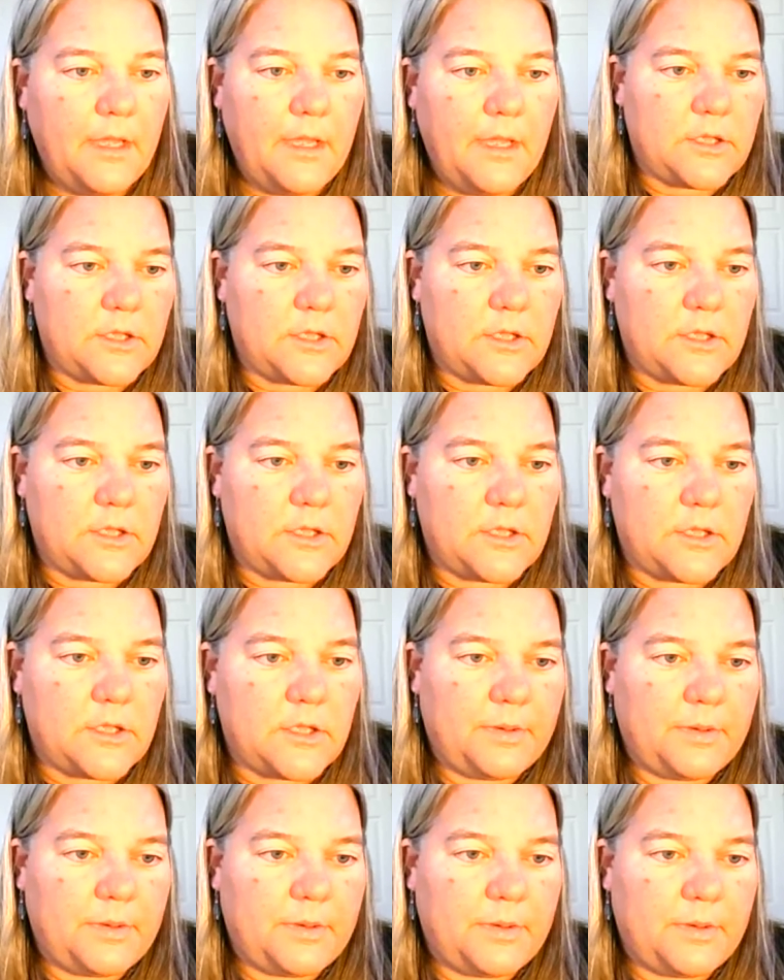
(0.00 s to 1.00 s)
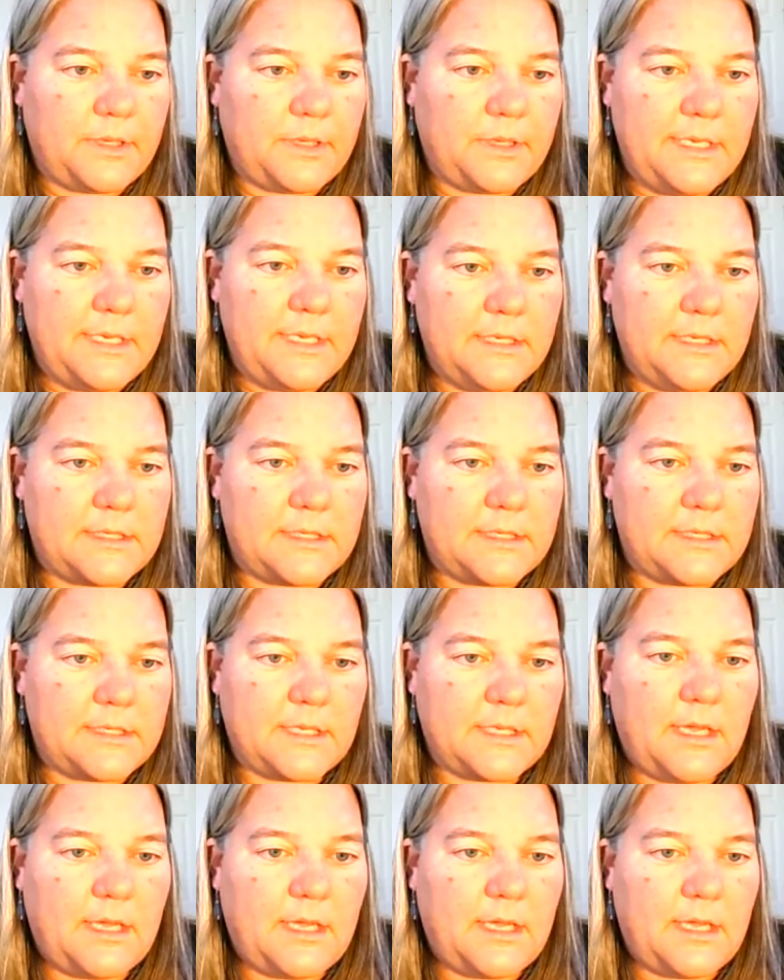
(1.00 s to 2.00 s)
So please
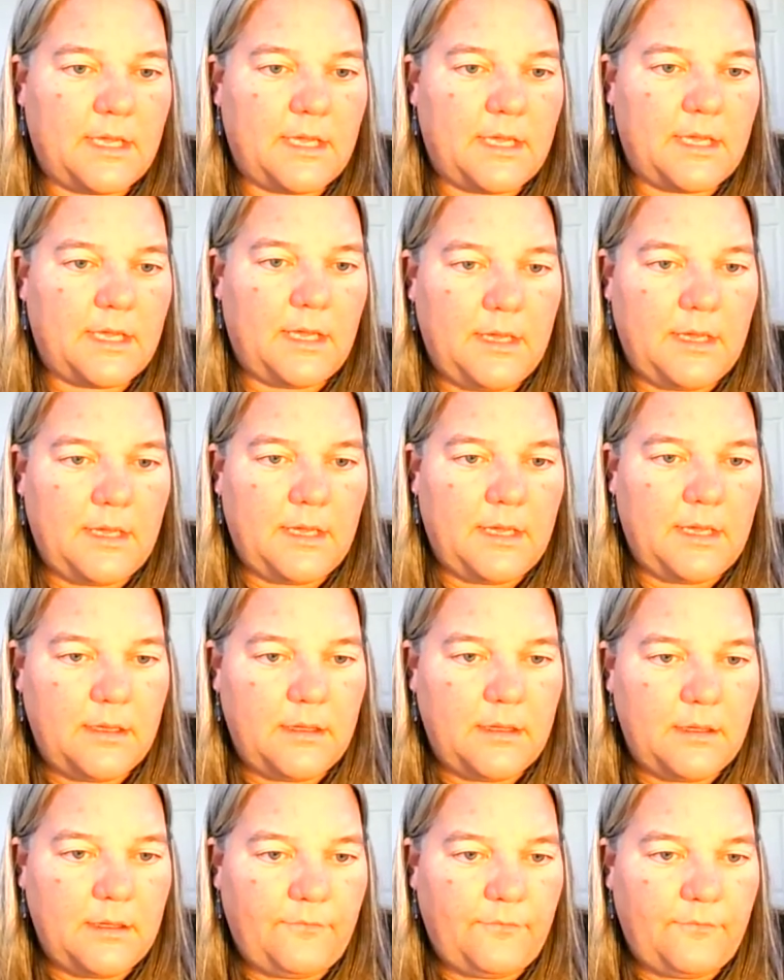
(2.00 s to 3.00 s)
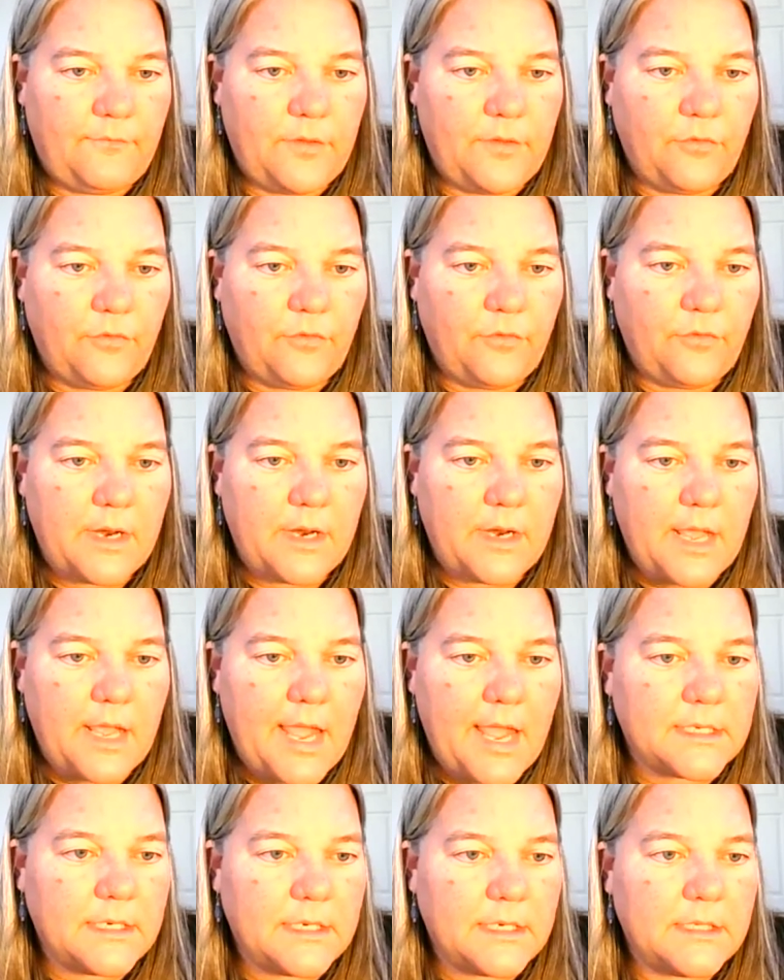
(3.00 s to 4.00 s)
feel free to ask
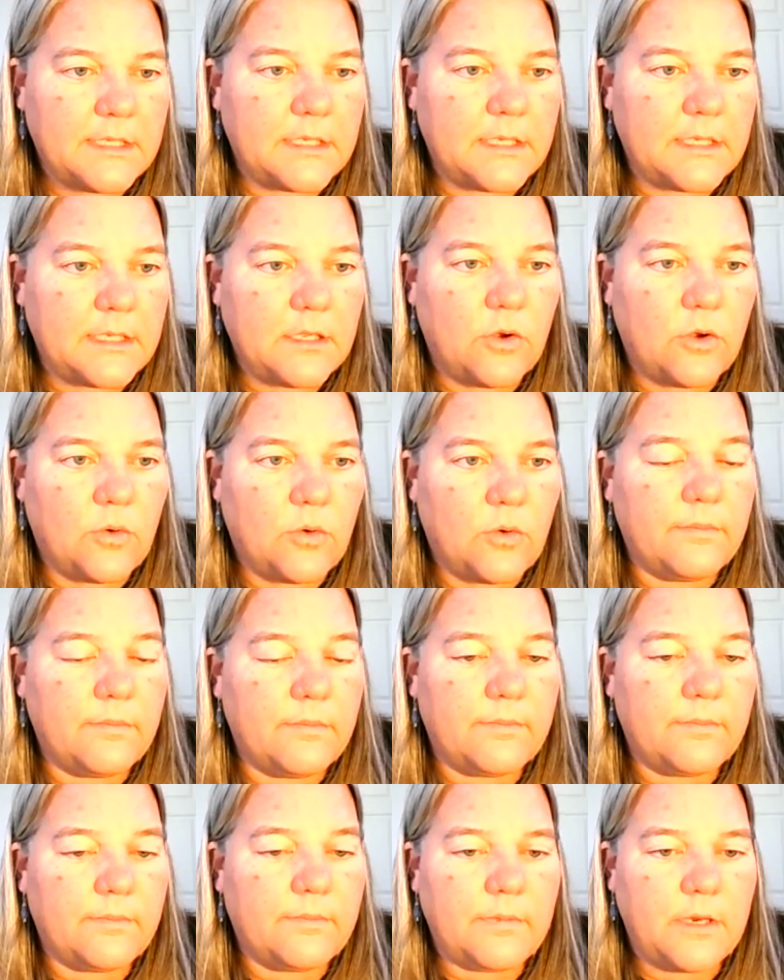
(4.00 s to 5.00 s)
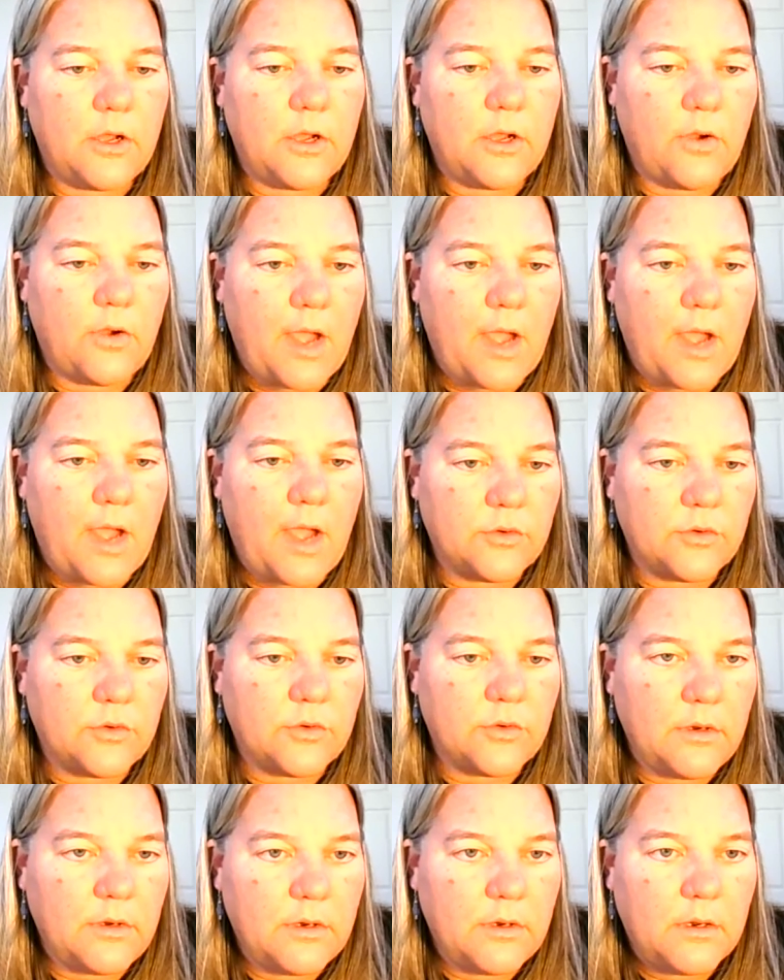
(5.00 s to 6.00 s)
anything, or add
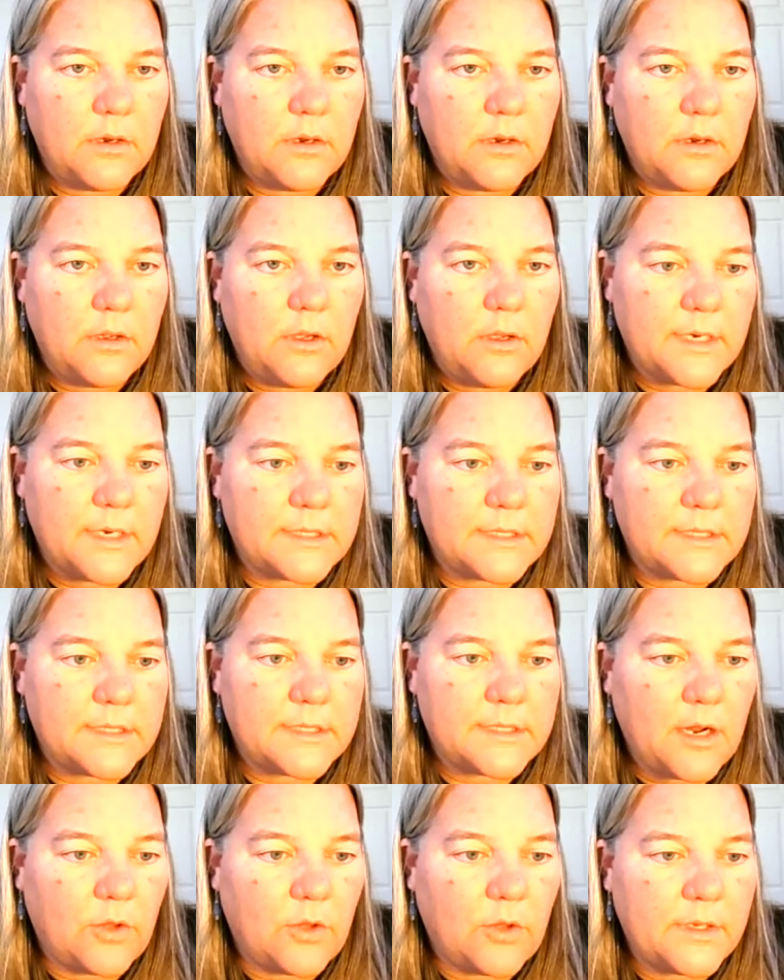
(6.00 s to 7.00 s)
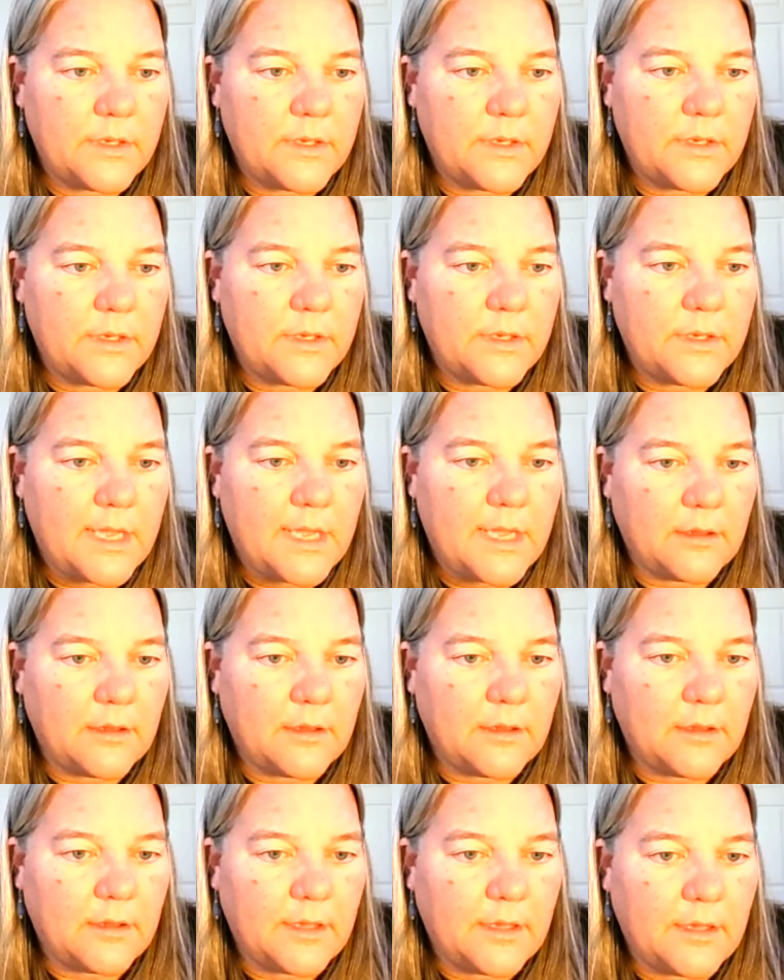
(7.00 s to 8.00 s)
what you want. I'll read that out
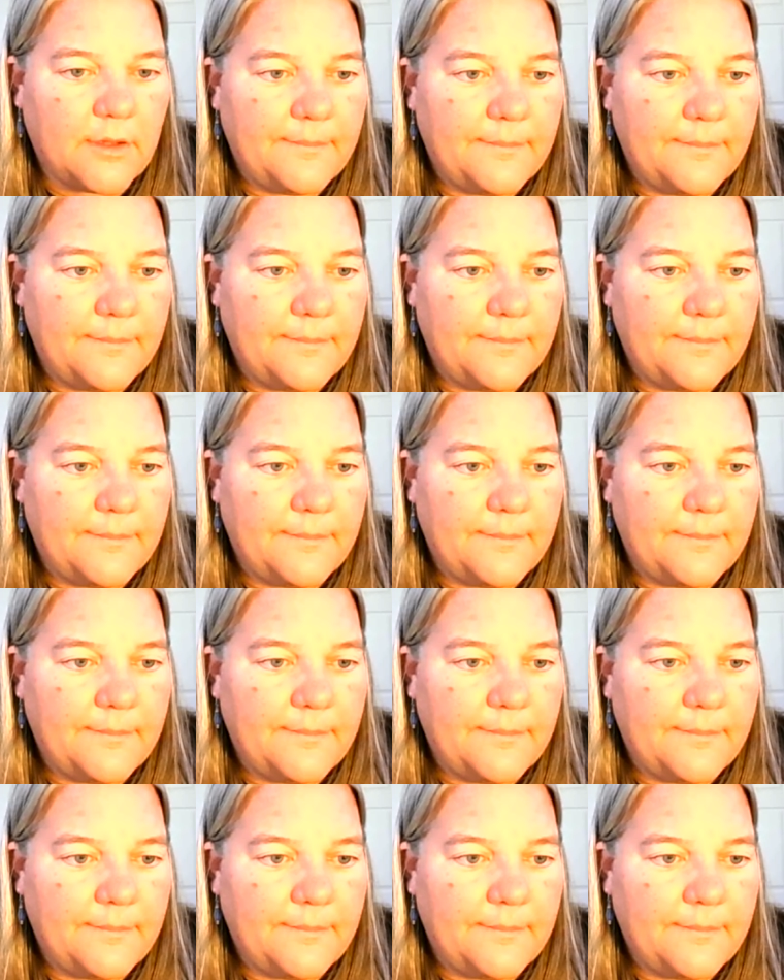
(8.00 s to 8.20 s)
loud.